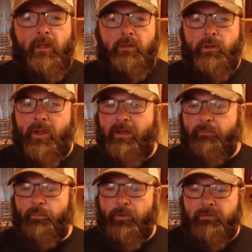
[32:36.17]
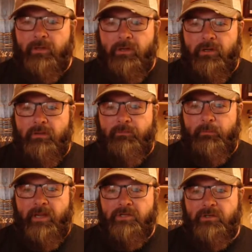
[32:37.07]
you have really good
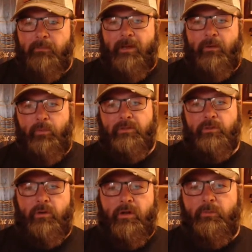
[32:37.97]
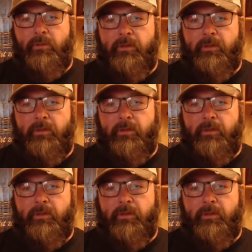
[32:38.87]
information about what's going on with it.